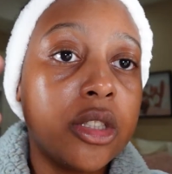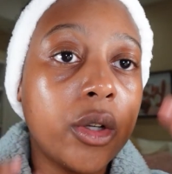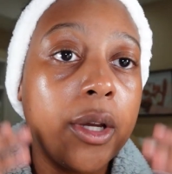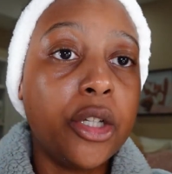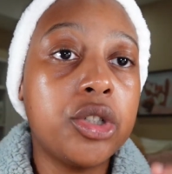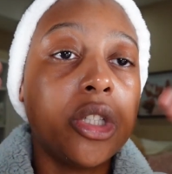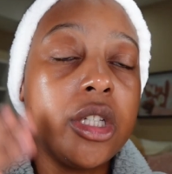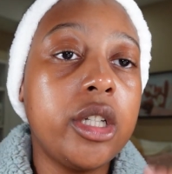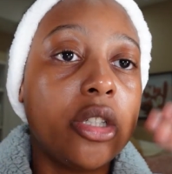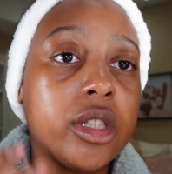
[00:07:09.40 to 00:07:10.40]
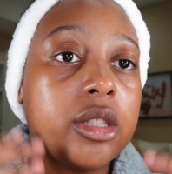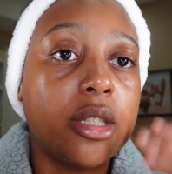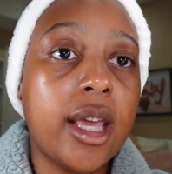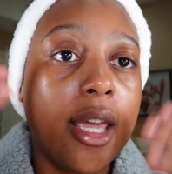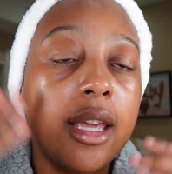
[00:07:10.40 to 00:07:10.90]
So I usually just
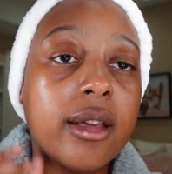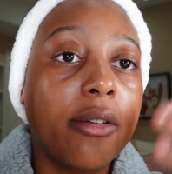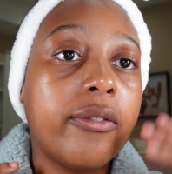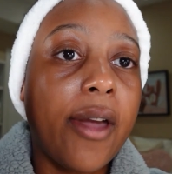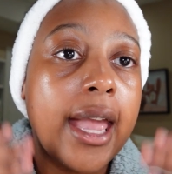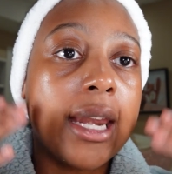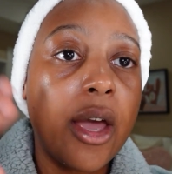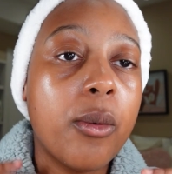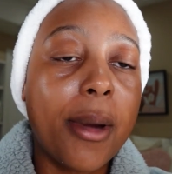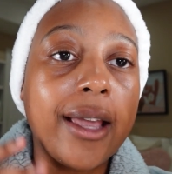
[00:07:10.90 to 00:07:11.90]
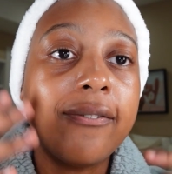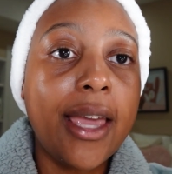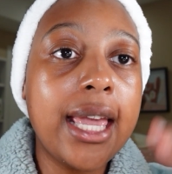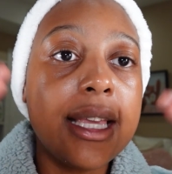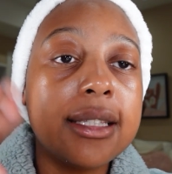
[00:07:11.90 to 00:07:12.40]
like fan out my
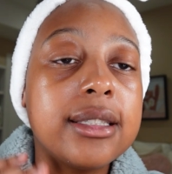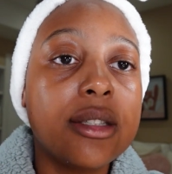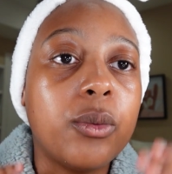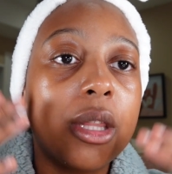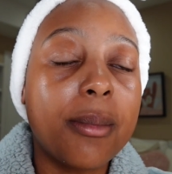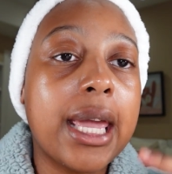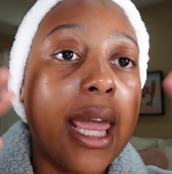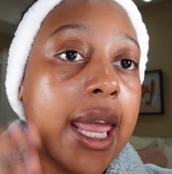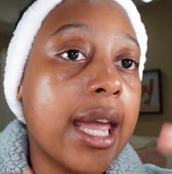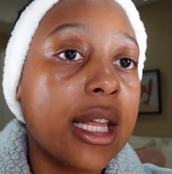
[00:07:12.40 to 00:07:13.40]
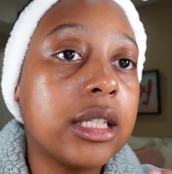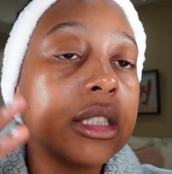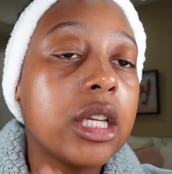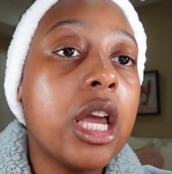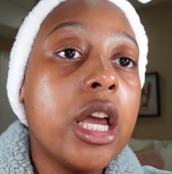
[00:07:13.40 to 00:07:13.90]
face with my hands